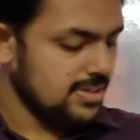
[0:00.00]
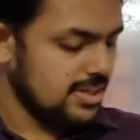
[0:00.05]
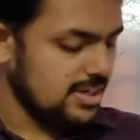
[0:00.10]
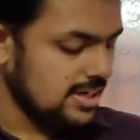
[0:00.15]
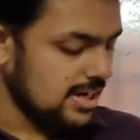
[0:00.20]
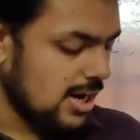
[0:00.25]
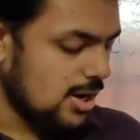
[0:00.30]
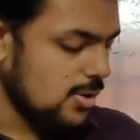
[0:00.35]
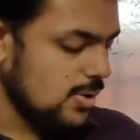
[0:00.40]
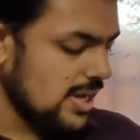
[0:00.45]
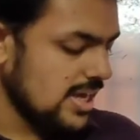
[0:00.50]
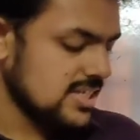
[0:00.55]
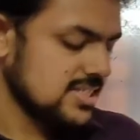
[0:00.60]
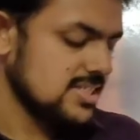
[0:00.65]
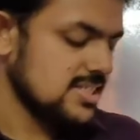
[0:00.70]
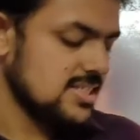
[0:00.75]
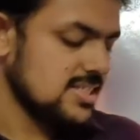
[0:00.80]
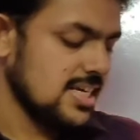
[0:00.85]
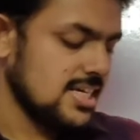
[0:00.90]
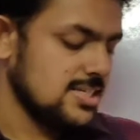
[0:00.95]
Now
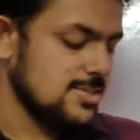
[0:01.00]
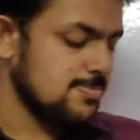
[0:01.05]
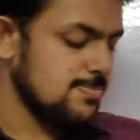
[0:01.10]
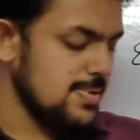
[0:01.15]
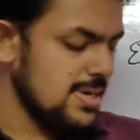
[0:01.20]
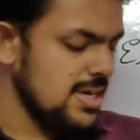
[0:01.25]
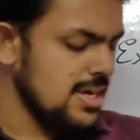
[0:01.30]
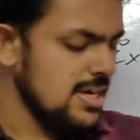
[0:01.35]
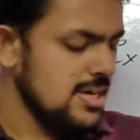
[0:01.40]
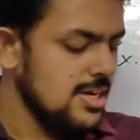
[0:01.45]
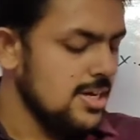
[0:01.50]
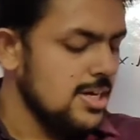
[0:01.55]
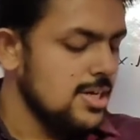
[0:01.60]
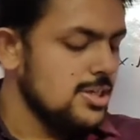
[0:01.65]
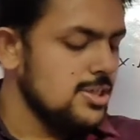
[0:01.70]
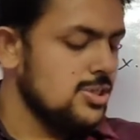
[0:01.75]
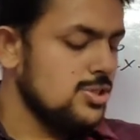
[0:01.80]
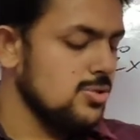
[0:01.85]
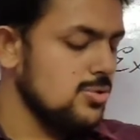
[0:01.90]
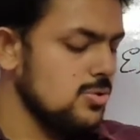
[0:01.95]
exercise B.
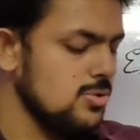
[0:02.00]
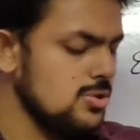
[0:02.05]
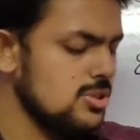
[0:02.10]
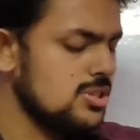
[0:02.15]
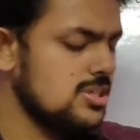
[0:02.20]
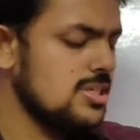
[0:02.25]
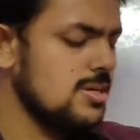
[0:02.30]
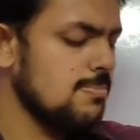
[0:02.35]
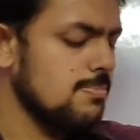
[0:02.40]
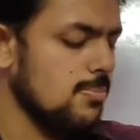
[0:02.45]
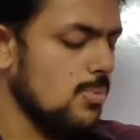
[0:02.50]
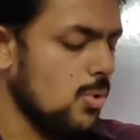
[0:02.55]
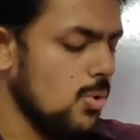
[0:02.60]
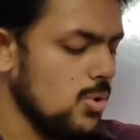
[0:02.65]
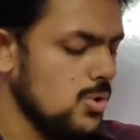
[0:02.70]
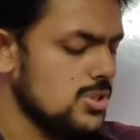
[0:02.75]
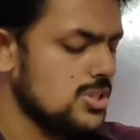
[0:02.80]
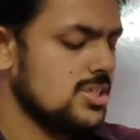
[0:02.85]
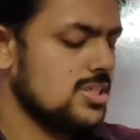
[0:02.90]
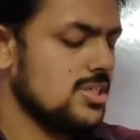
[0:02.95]
Choose the
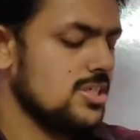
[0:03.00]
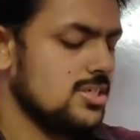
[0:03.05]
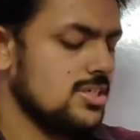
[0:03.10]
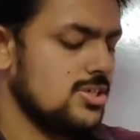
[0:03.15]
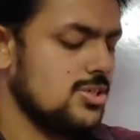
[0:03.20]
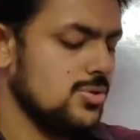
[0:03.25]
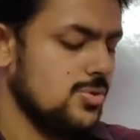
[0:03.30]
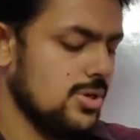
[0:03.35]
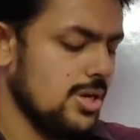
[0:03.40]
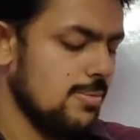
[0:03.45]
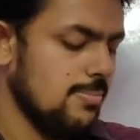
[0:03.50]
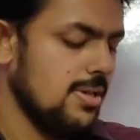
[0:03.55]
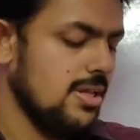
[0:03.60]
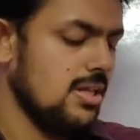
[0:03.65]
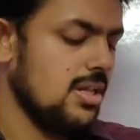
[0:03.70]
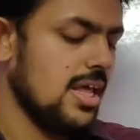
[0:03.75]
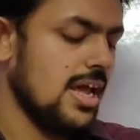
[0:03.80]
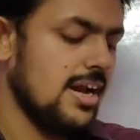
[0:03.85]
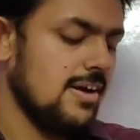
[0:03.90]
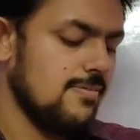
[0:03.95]
most
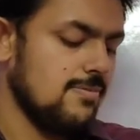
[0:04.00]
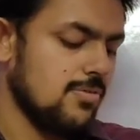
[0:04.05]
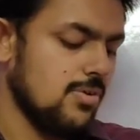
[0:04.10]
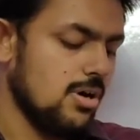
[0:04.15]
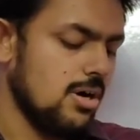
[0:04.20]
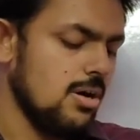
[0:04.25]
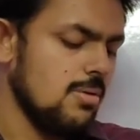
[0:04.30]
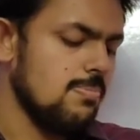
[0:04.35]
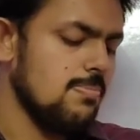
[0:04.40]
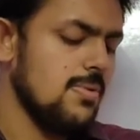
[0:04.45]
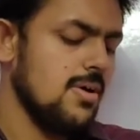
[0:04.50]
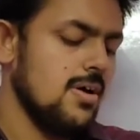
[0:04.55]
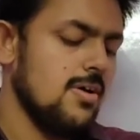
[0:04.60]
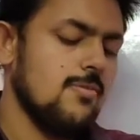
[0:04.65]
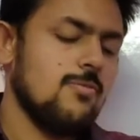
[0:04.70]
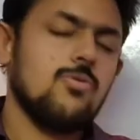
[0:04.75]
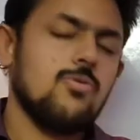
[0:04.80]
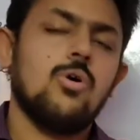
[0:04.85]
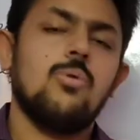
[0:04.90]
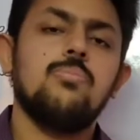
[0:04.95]
suitable
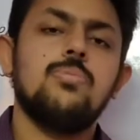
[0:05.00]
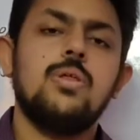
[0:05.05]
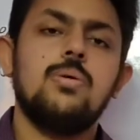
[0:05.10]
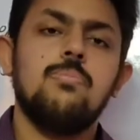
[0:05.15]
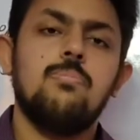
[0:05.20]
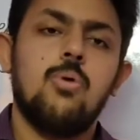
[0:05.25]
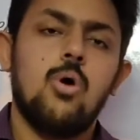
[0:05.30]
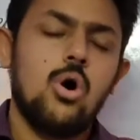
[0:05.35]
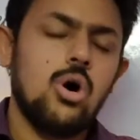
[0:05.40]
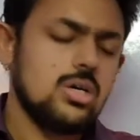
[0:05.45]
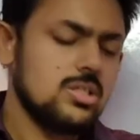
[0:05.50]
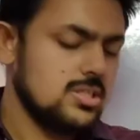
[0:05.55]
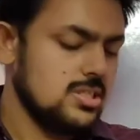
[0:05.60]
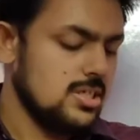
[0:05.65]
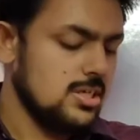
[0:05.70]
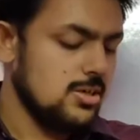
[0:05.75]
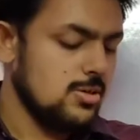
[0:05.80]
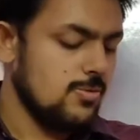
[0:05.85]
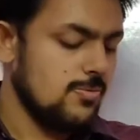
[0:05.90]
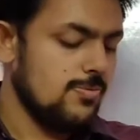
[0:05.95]
adverb from the box
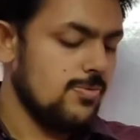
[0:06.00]
to